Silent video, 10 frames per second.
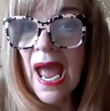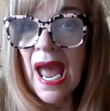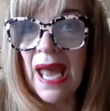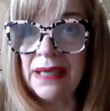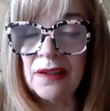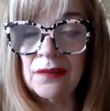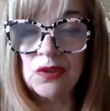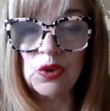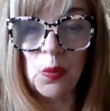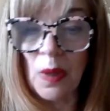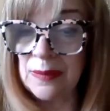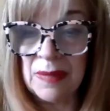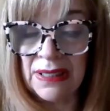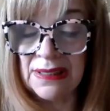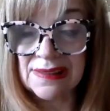and in 20
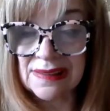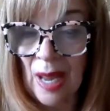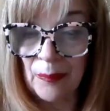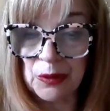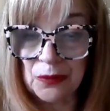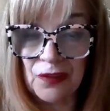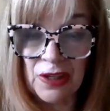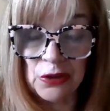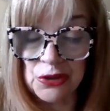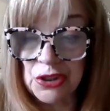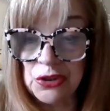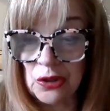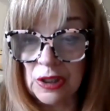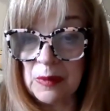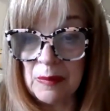minutes snap your fingers and you're
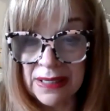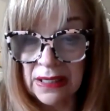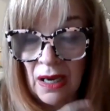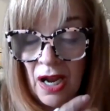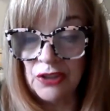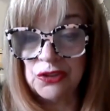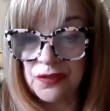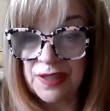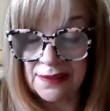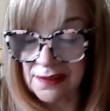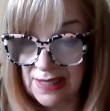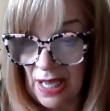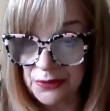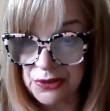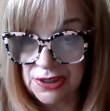going to be making
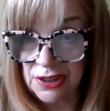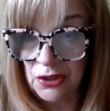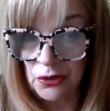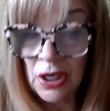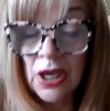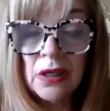$100,000 a year.